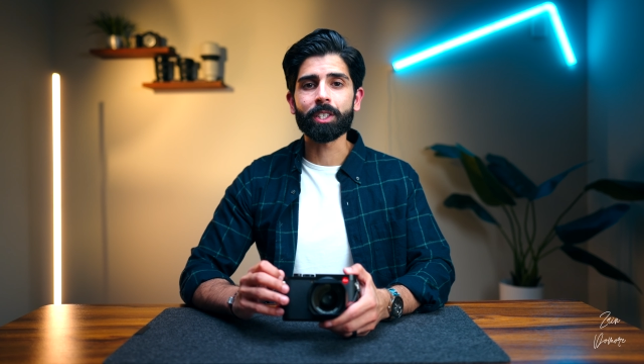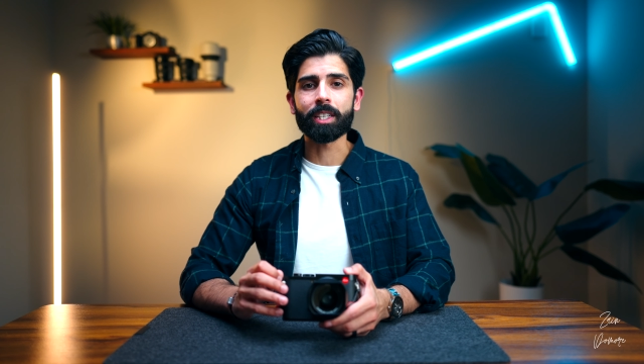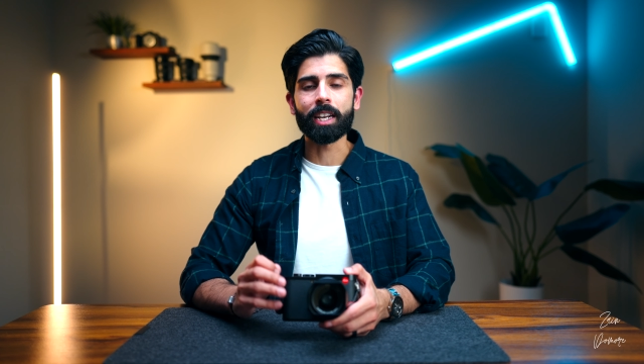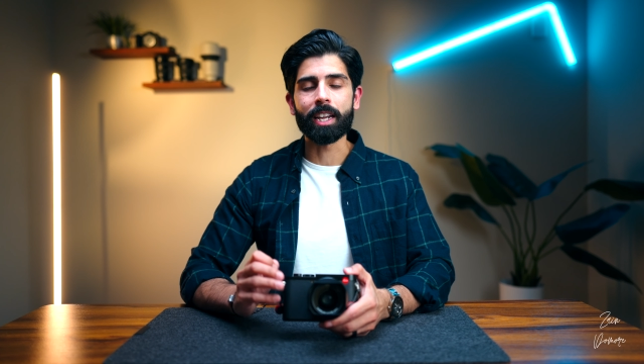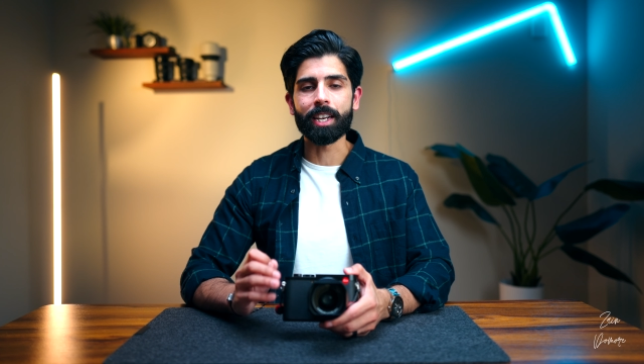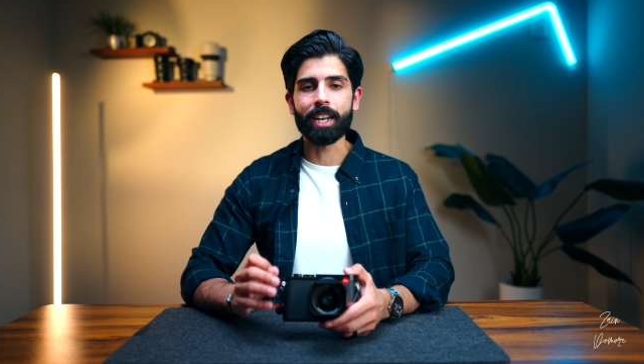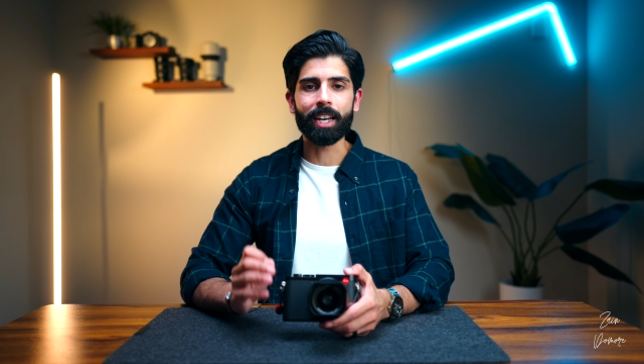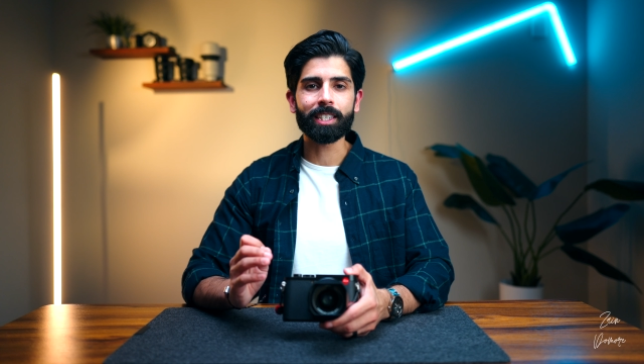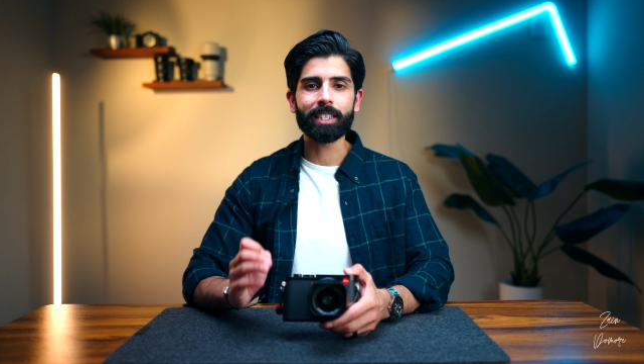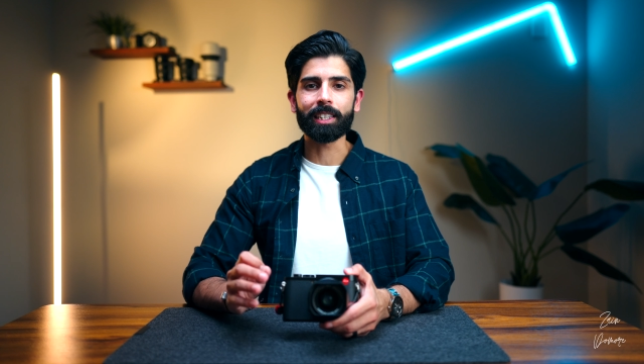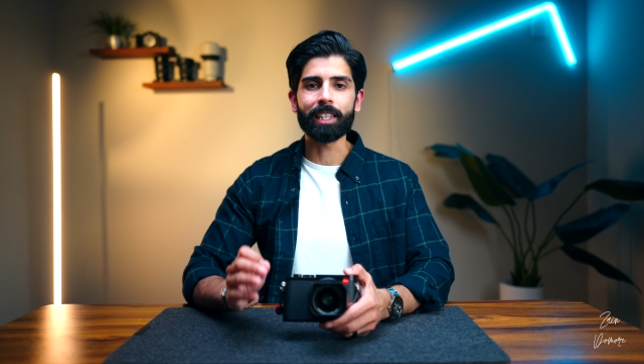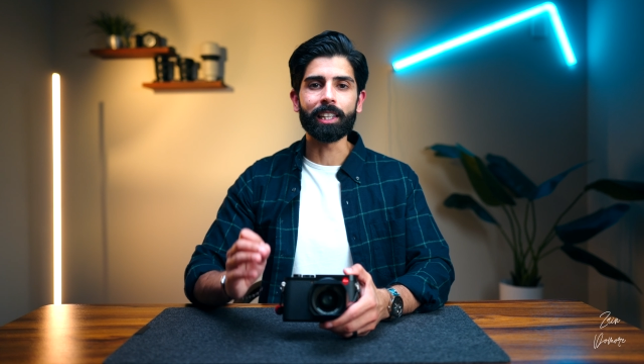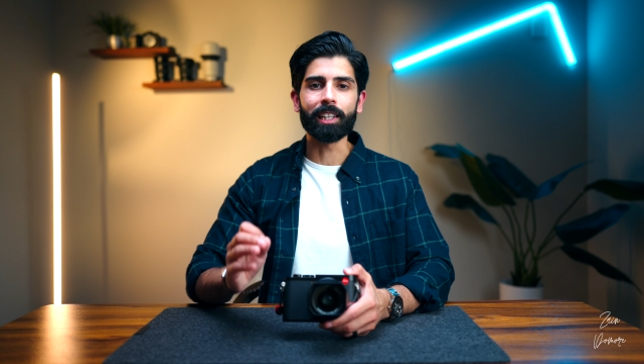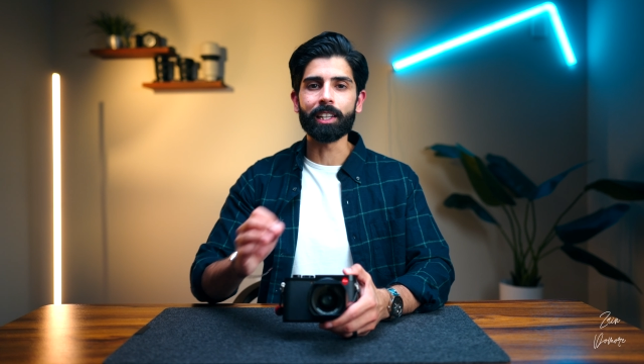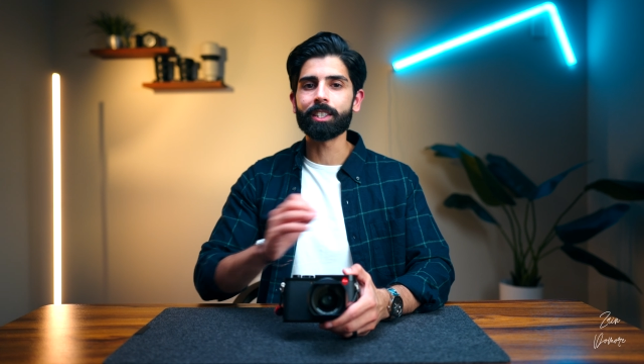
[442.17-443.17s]
in a
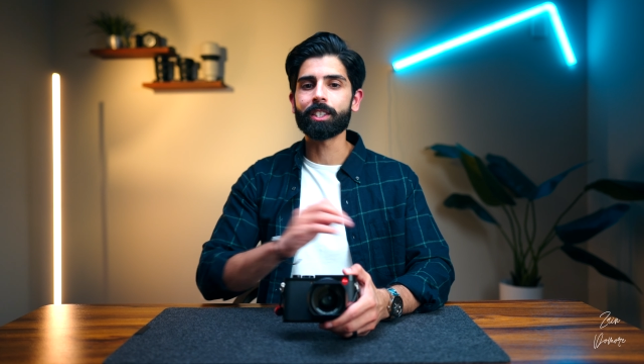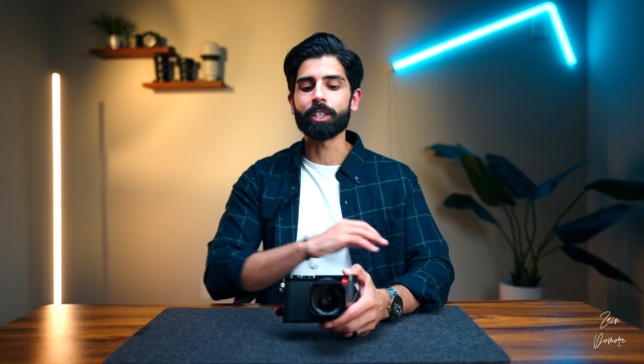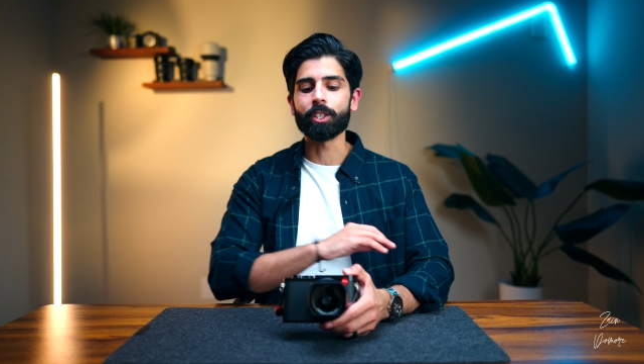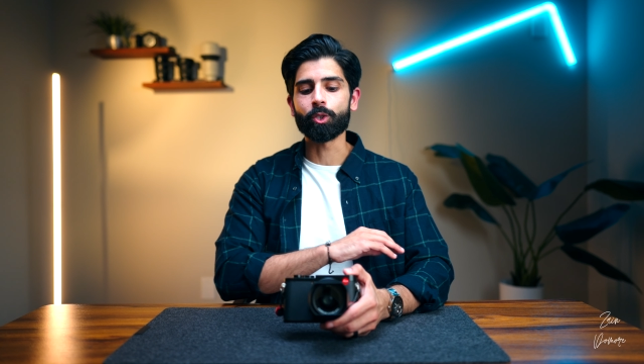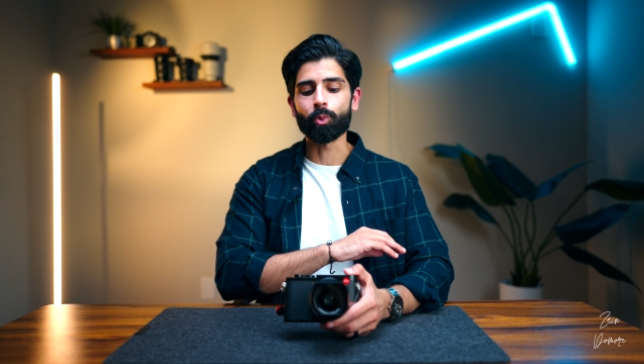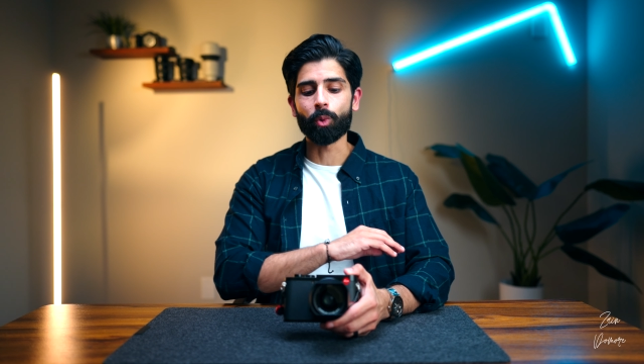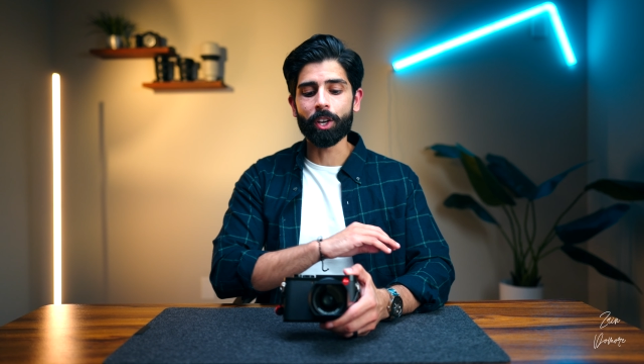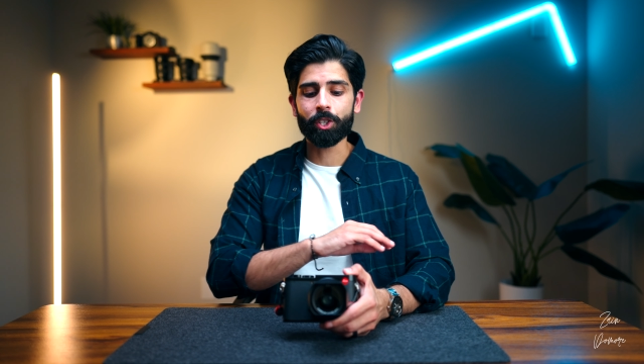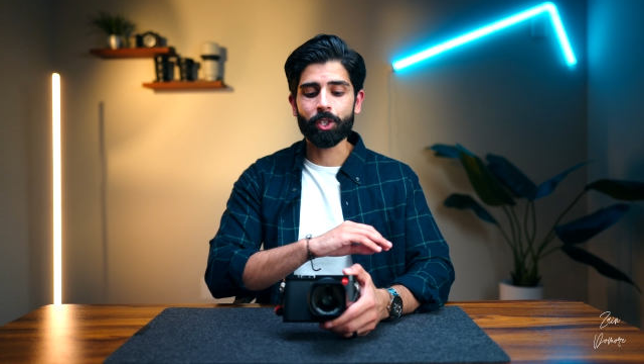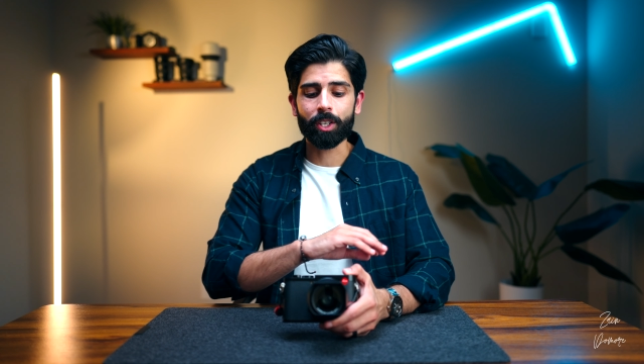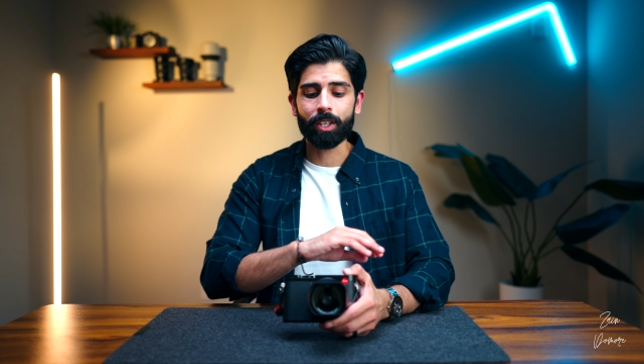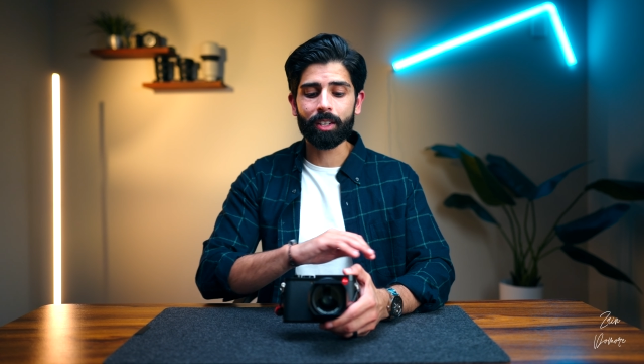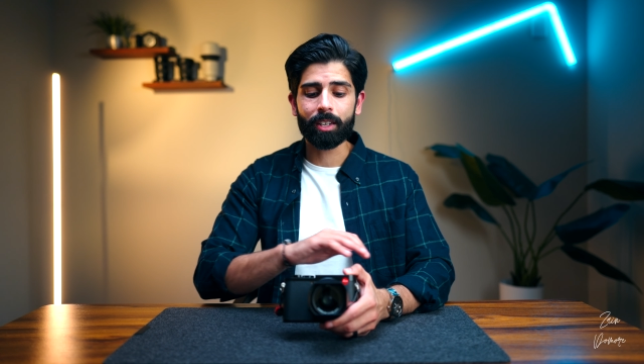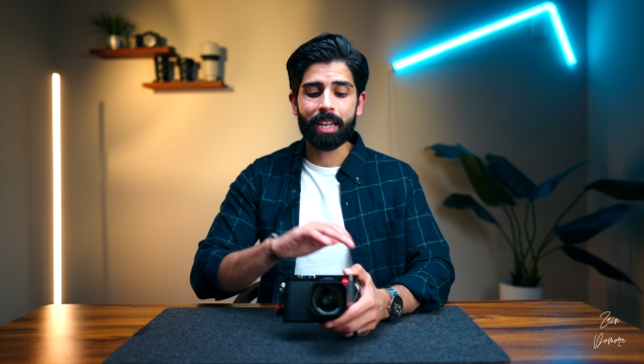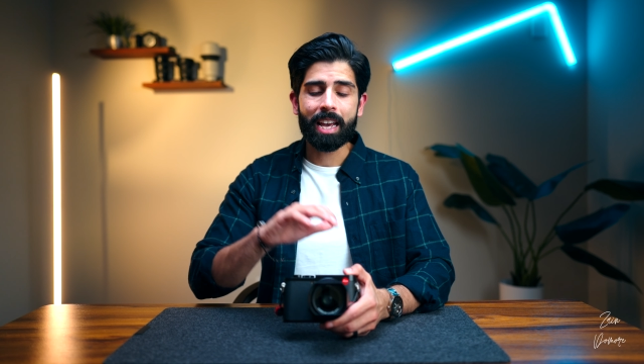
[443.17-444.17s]
nicely lit
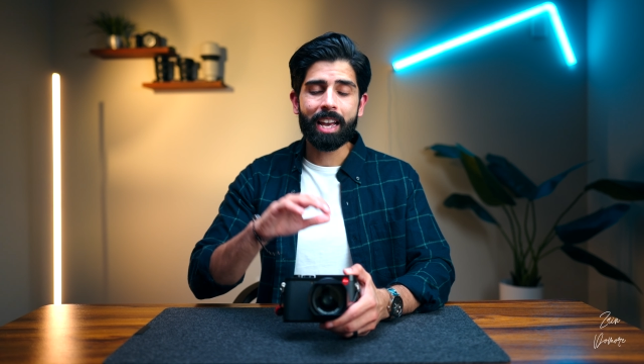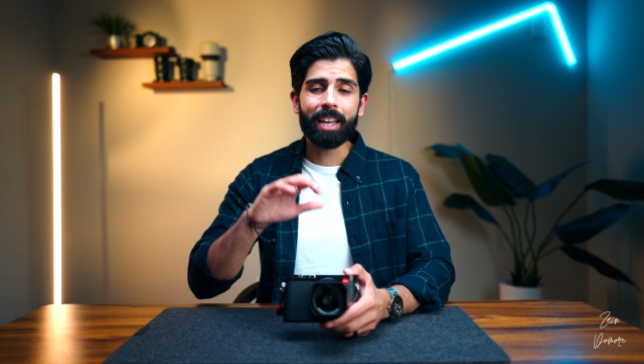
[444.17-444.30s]
situation,